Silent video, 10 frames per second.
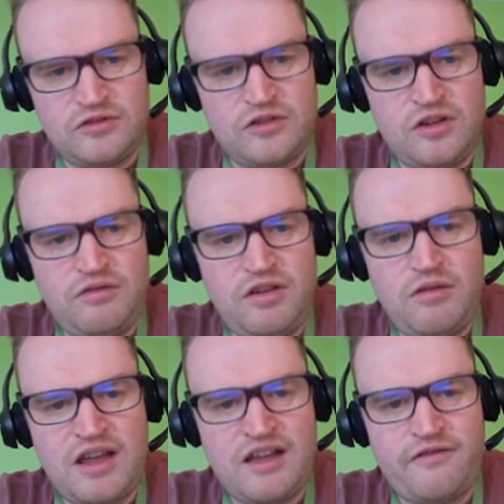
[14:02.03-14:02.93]
do
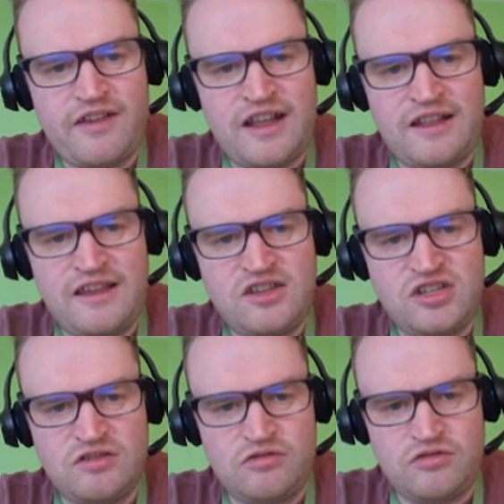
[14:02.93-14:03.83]
you have any
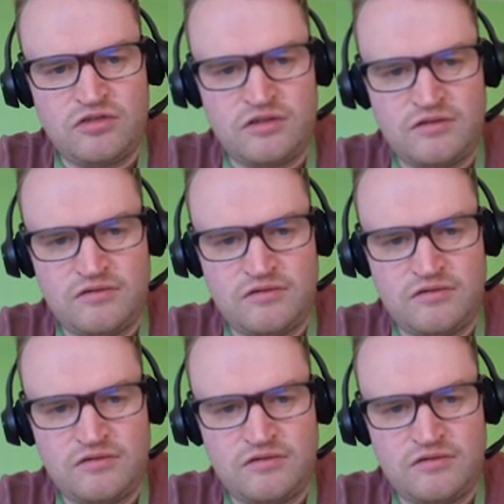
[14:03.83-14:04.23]
children?